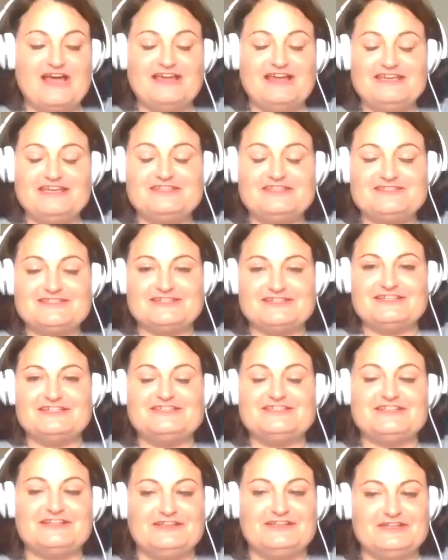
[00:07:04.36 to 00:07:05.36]
I think
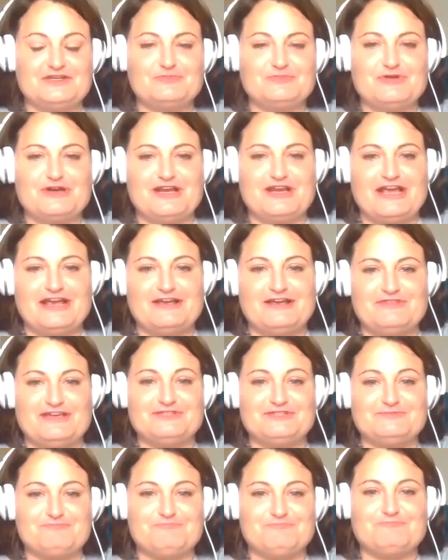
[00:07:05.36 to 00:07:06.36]
statistically
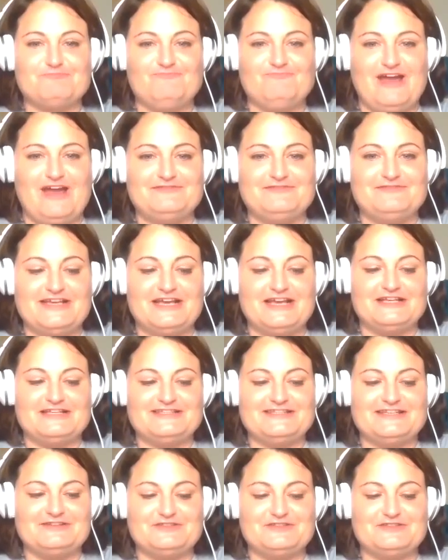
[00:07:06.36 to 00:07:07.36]
that's 5
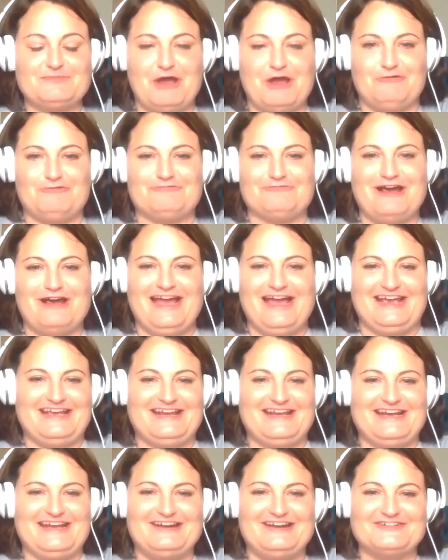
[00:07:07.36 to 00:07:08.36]
seconds sounds about right.
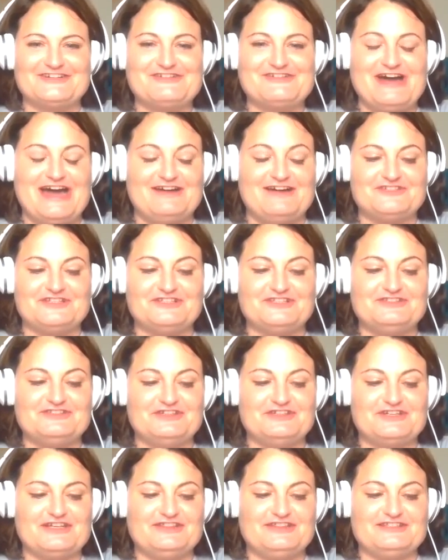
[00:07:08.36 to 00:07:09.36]
I don't know, I have to
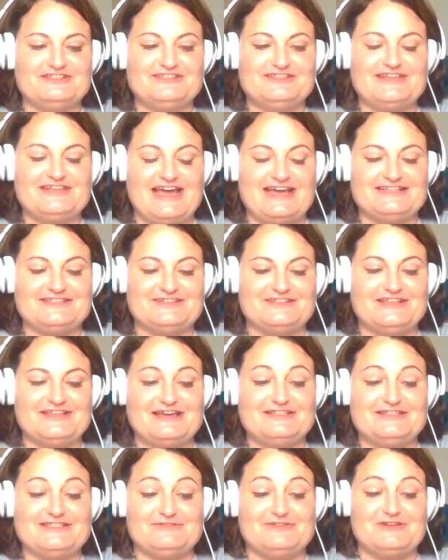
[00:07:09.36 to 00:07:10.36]
look at the stats on
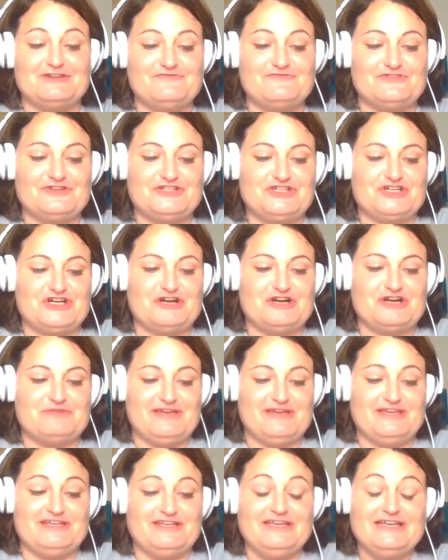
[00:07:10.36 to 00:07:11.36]
that to know for sure,
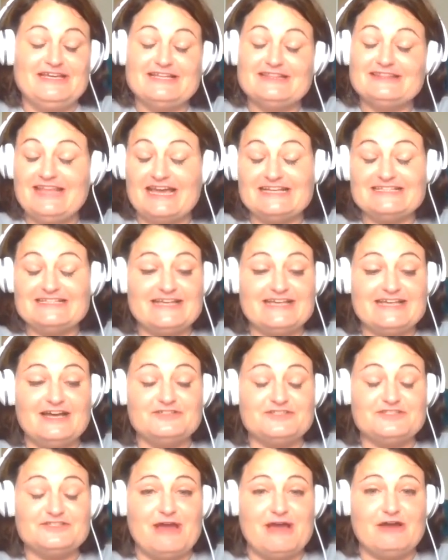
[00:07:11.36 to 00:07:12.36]
but that
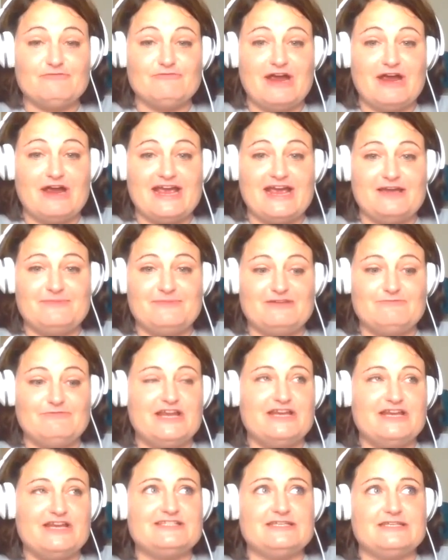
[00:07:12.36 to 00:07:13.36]
sounds about right. I mean,
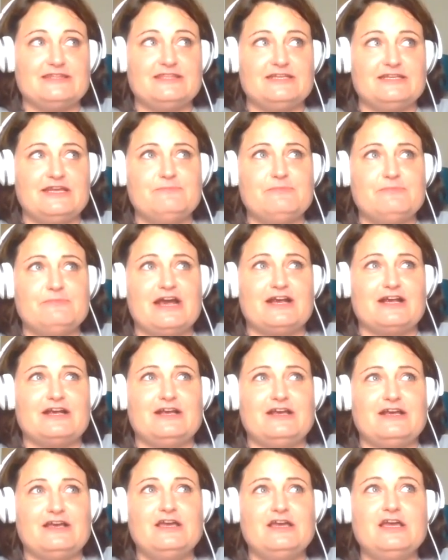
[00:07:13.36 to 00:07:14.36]
what is it? The
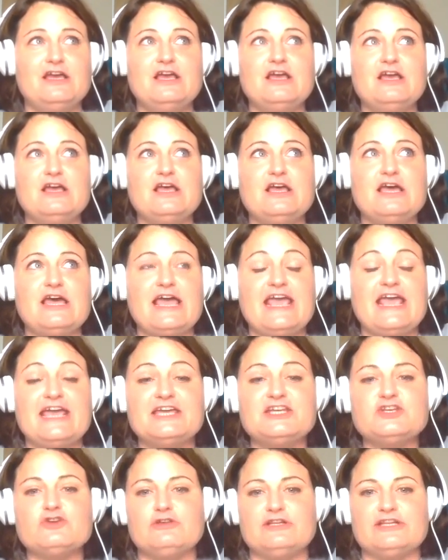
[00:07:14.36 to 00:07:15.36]
number
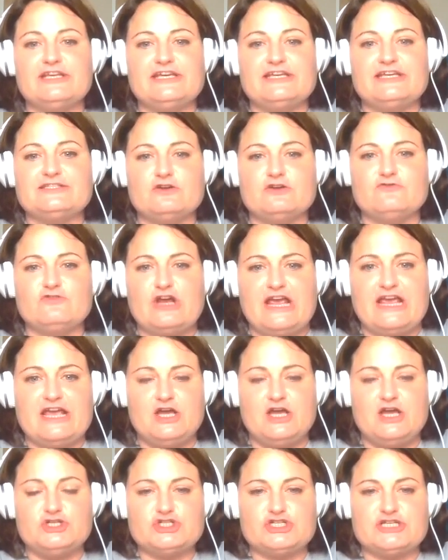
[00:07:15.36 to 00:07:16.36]
annually is over
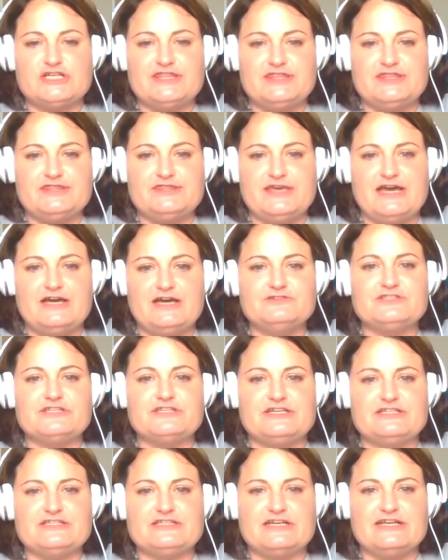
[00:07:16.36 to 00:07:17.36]

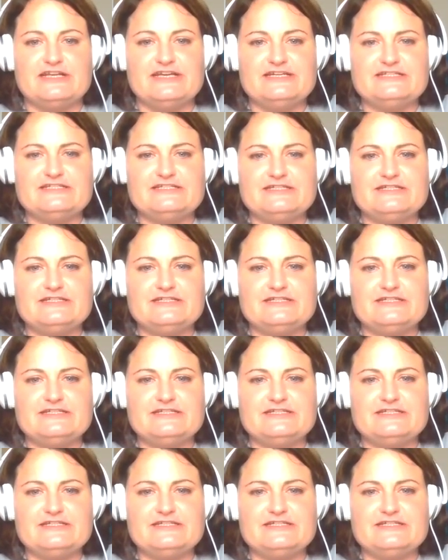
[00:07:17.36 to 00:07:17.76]
800,000, isn't it?